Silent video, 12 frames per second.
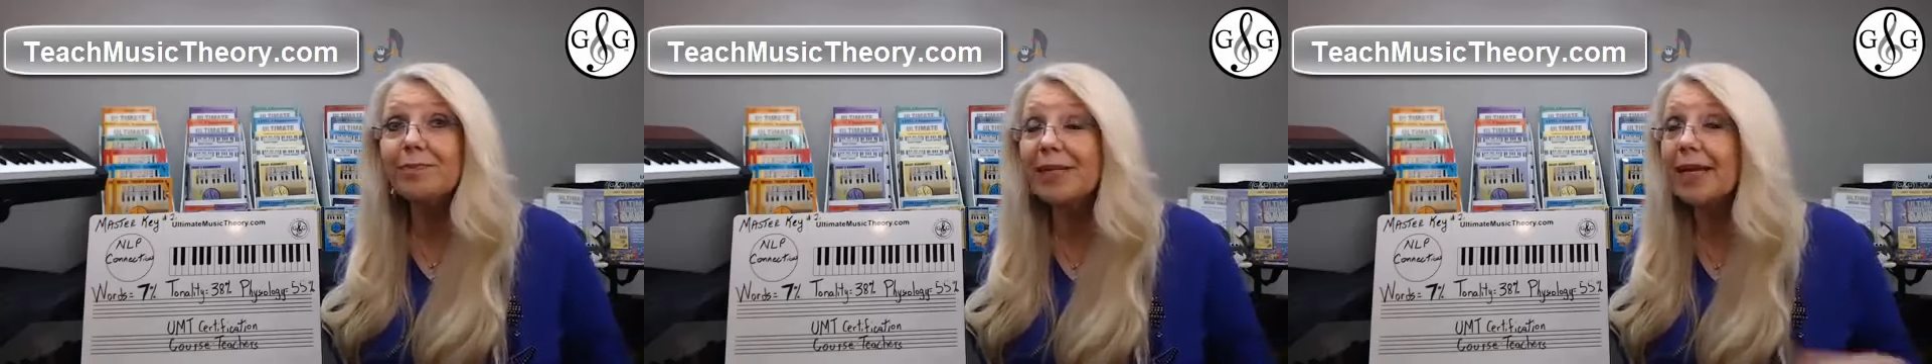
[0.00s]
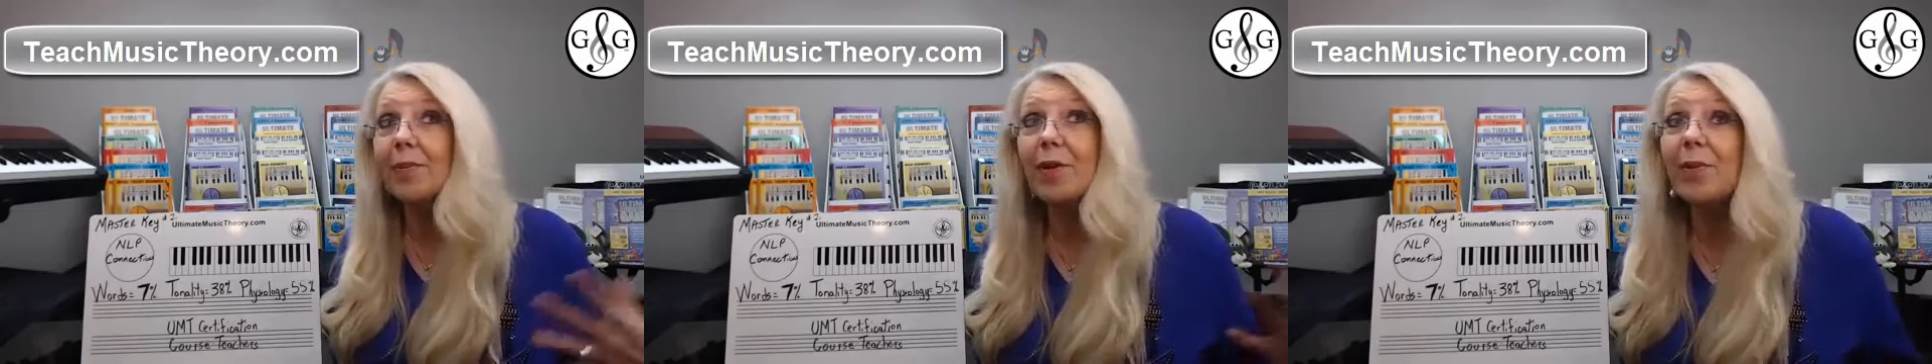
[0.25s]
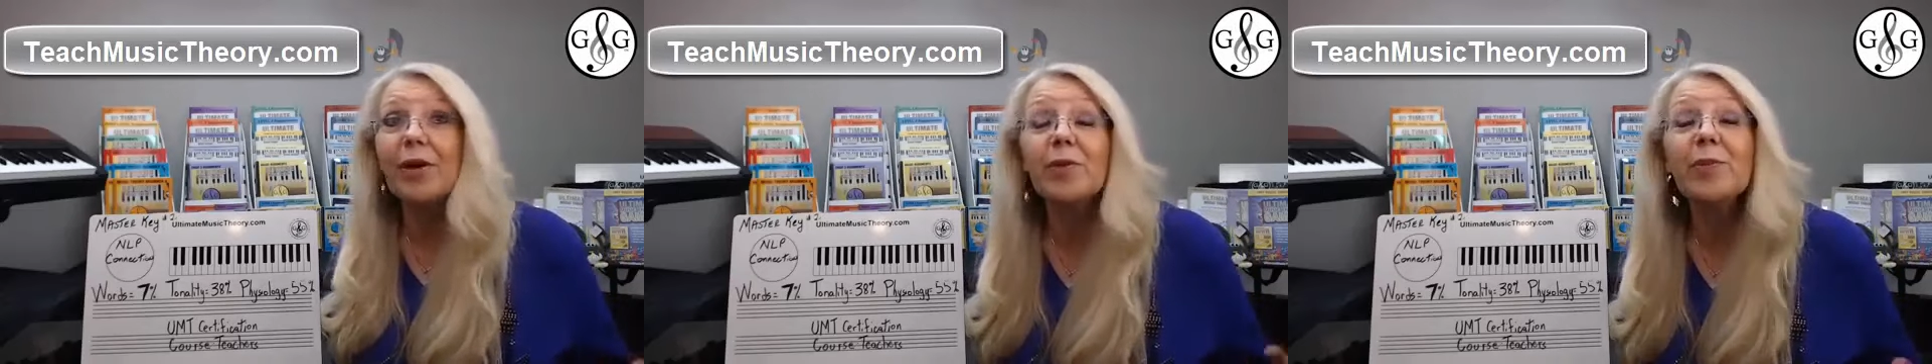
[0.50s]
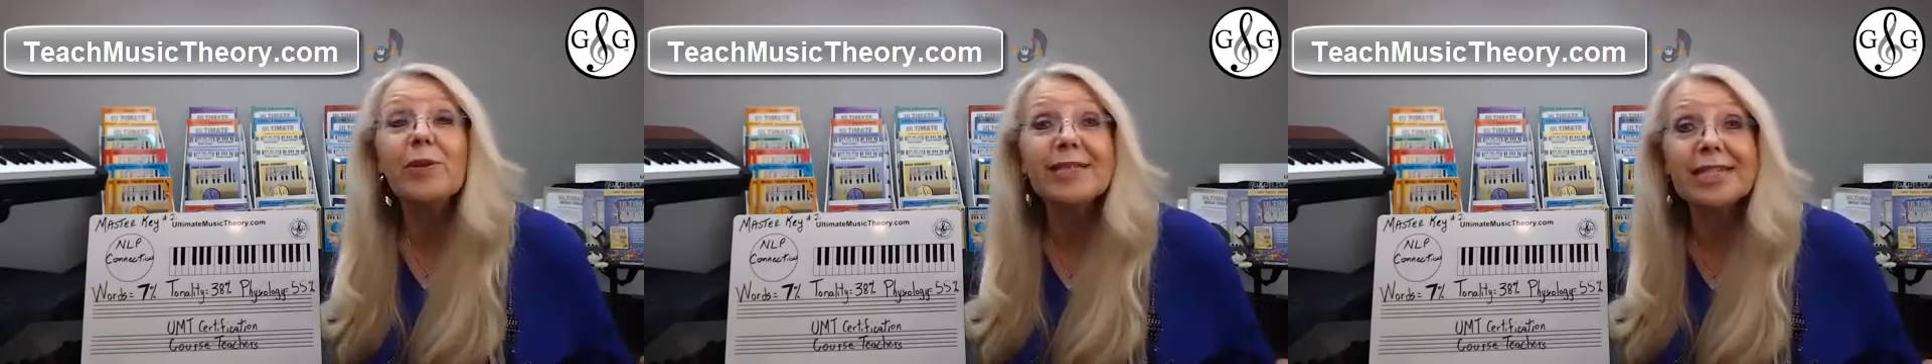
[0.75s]
become a better
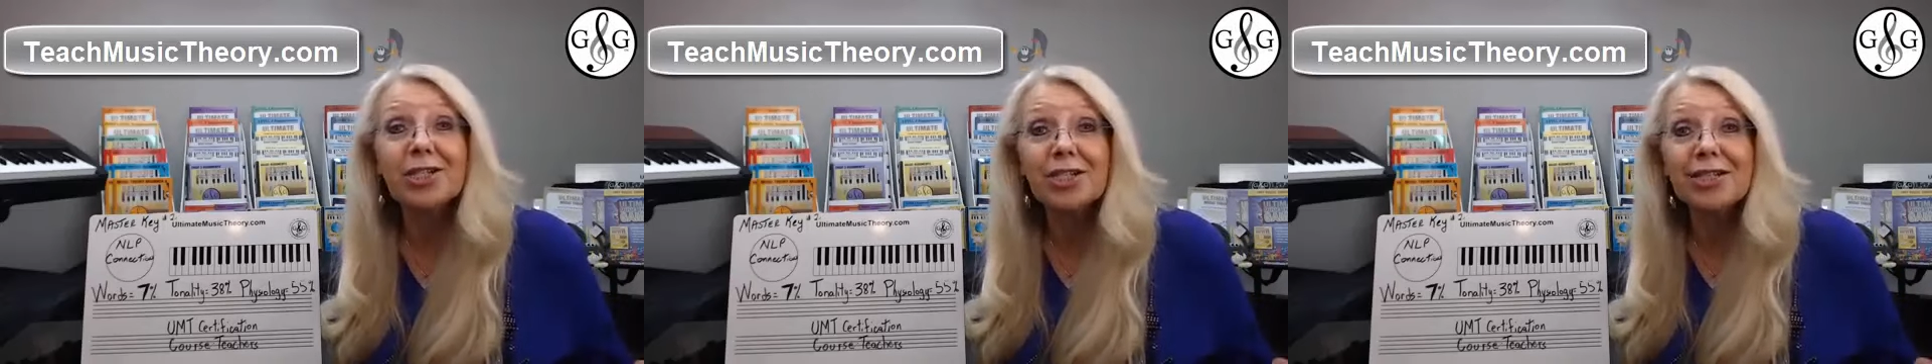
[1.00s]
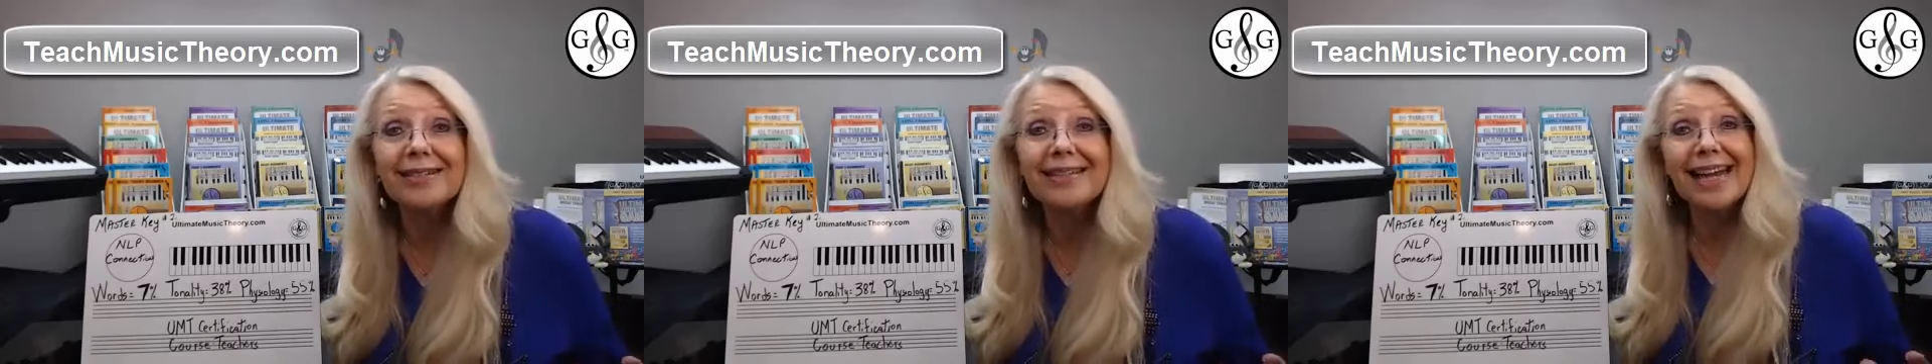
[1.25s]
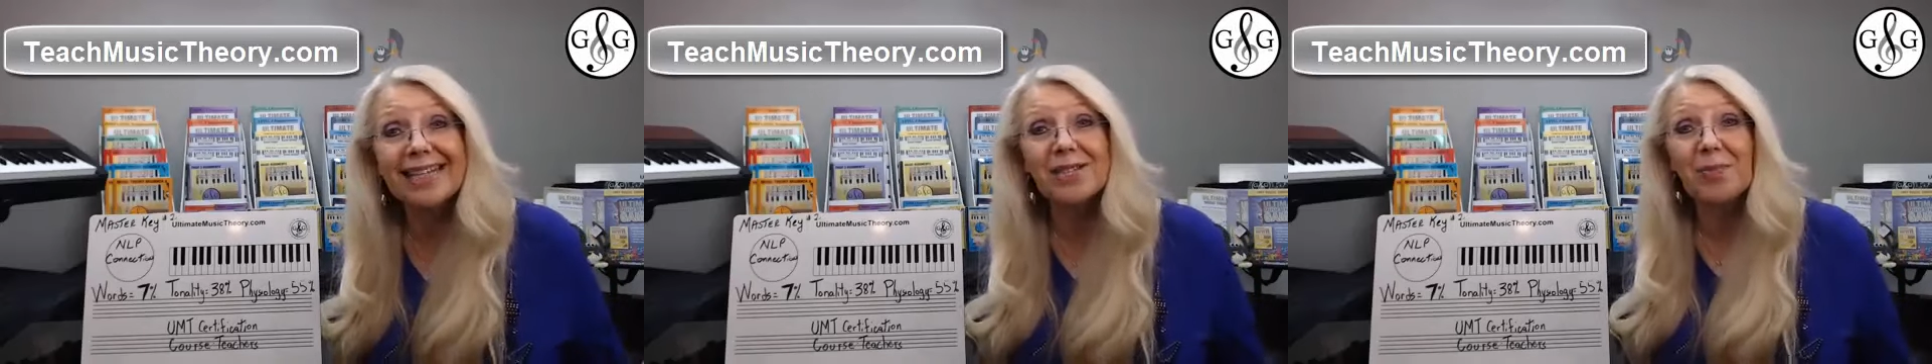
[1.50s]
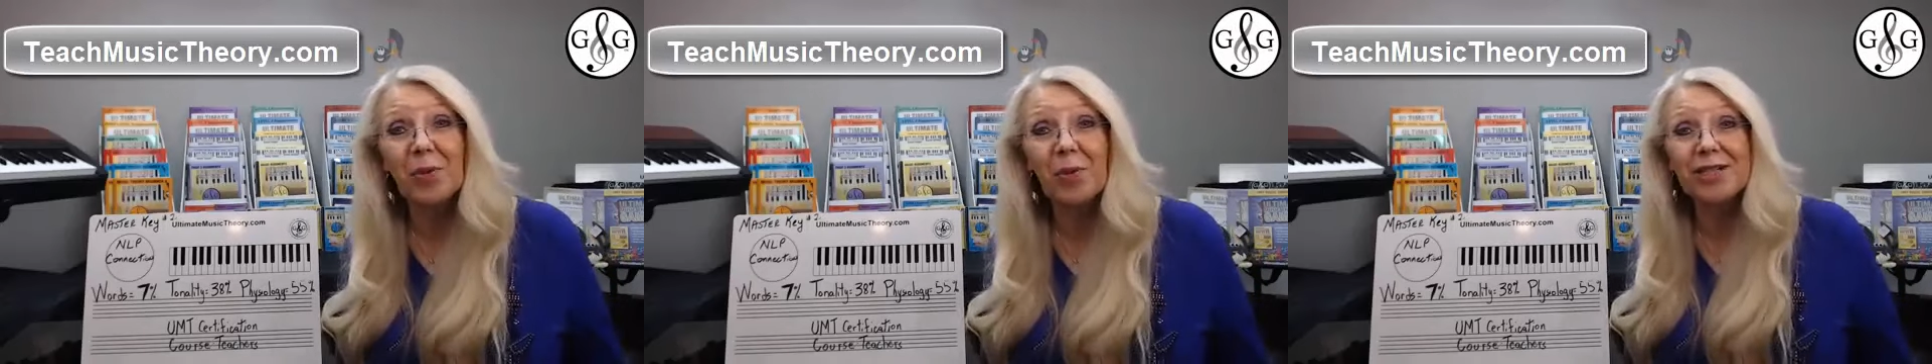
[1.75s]
musician.
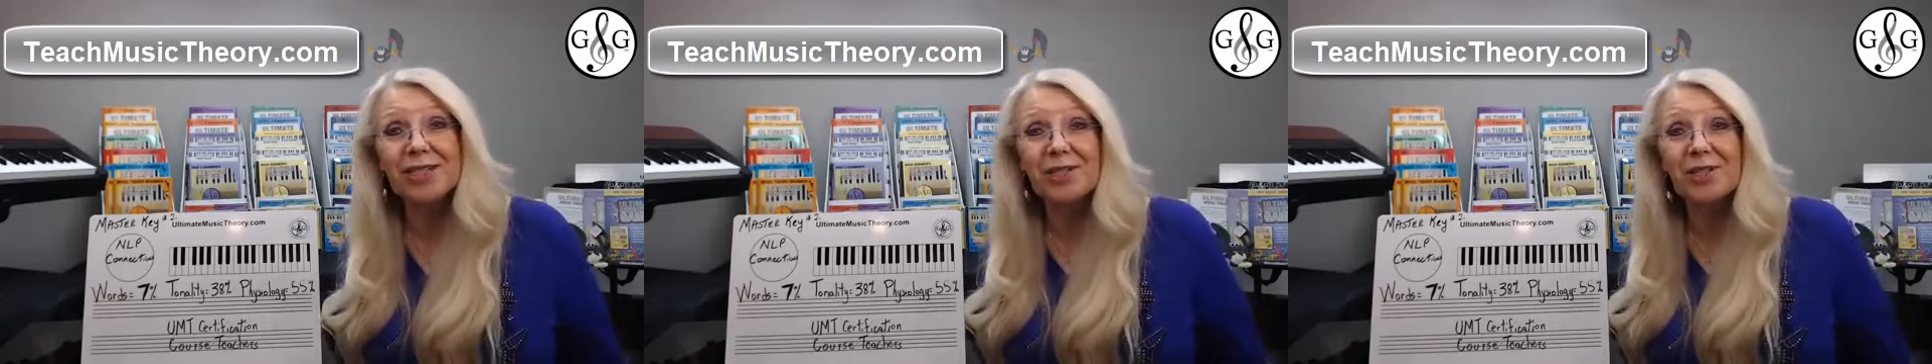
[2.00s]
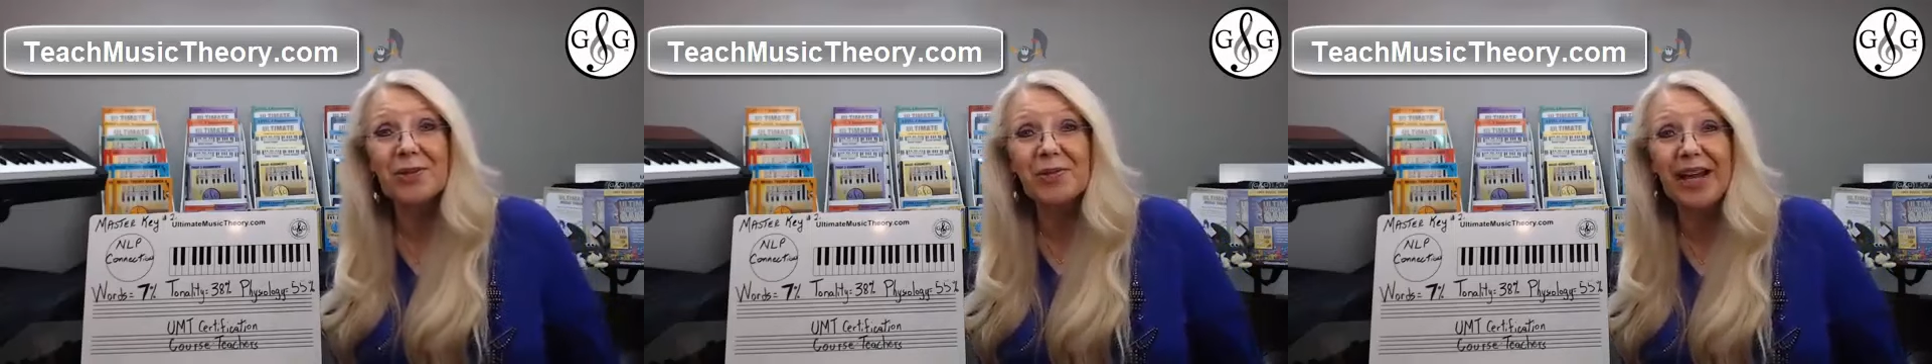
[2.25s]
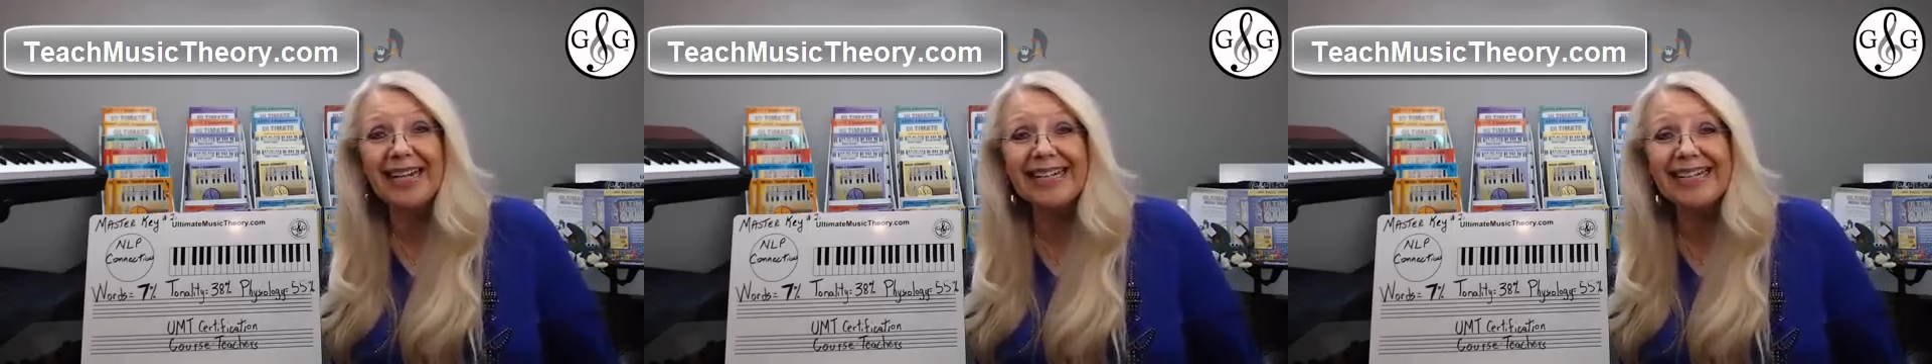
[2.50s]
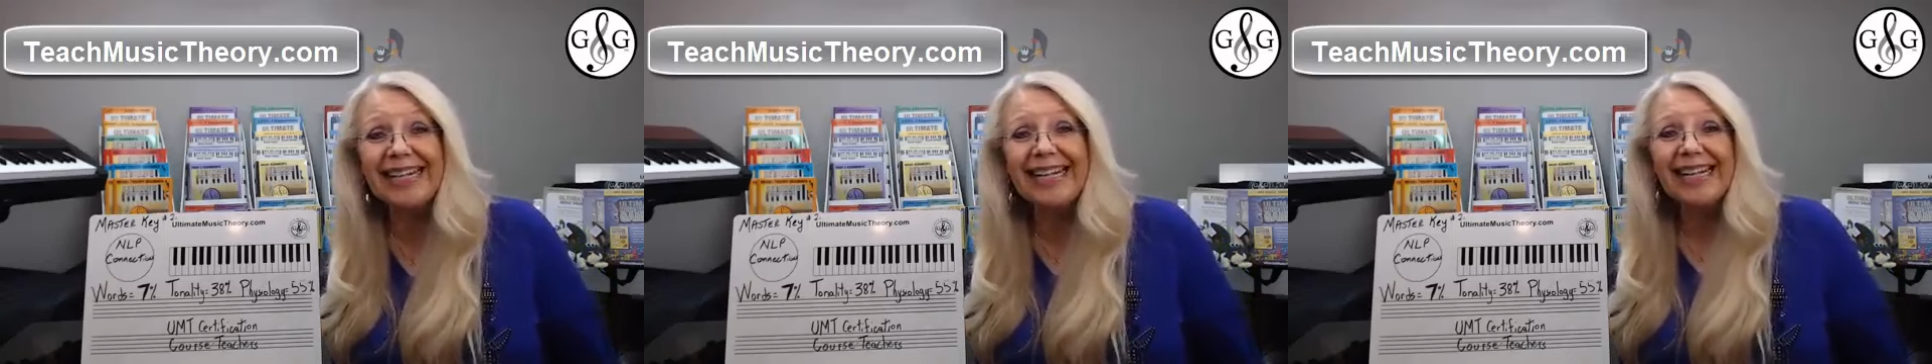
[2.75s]
That's important too, right?